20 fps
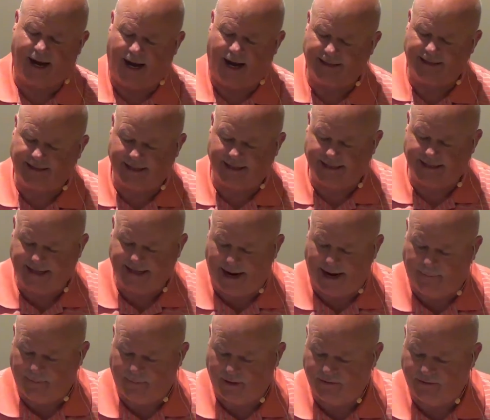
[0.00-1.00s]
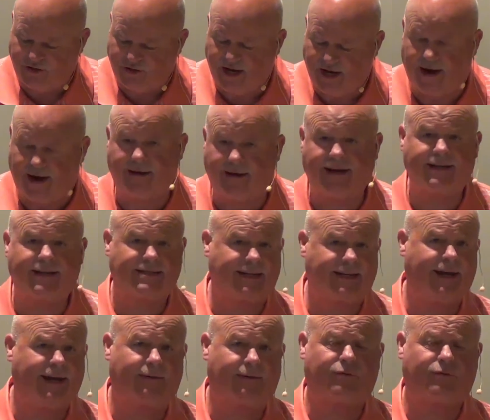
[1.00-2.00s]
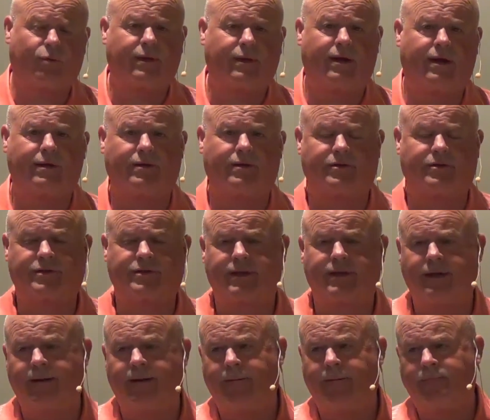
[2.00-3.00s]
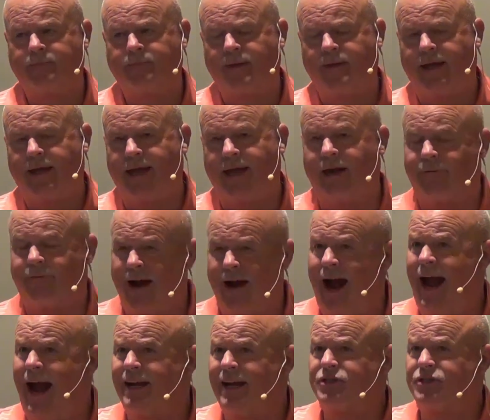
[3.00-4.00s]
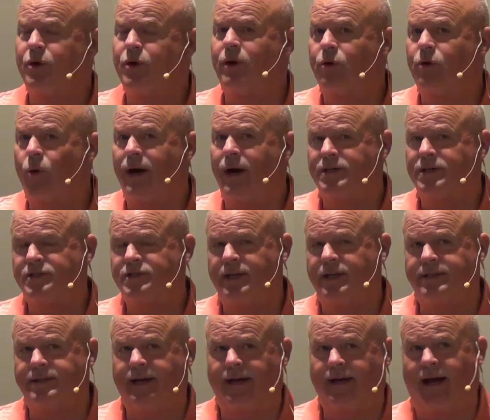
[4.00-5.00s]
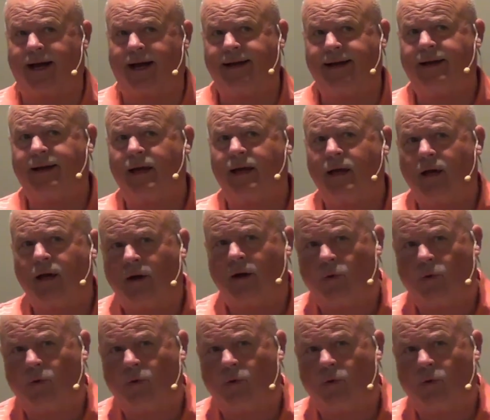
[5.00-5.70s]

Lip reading: it's God's example of sharing His gift with others. And if I ask you a question tonight,